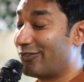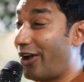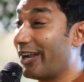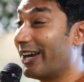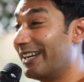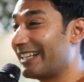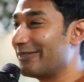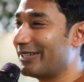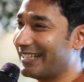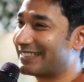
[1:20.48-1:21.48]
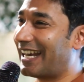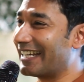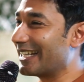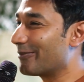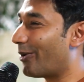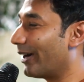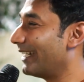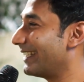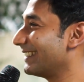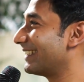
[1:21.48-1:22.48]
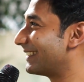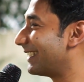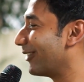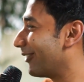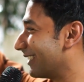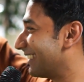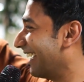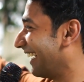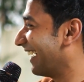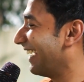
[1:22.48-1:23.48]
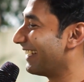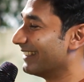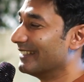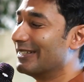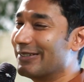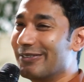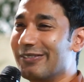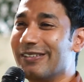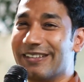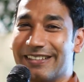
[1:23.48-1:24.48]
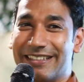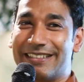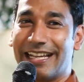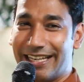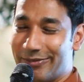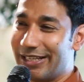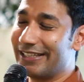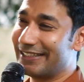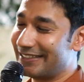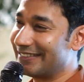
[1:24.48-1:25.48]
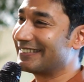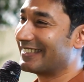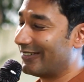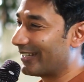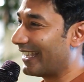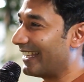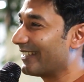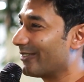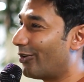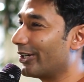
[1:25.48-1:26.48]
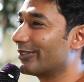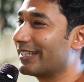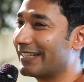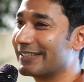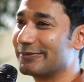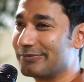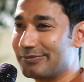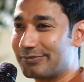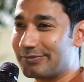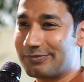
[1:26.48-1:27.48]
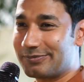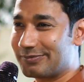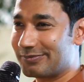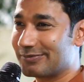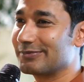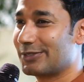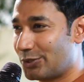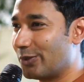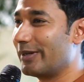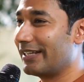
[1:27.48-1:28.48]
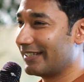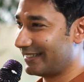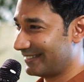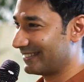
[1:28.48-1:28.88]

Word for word: 500 million. Starting point is itself is there, like 10 million. Okay. What do you think? 2 million.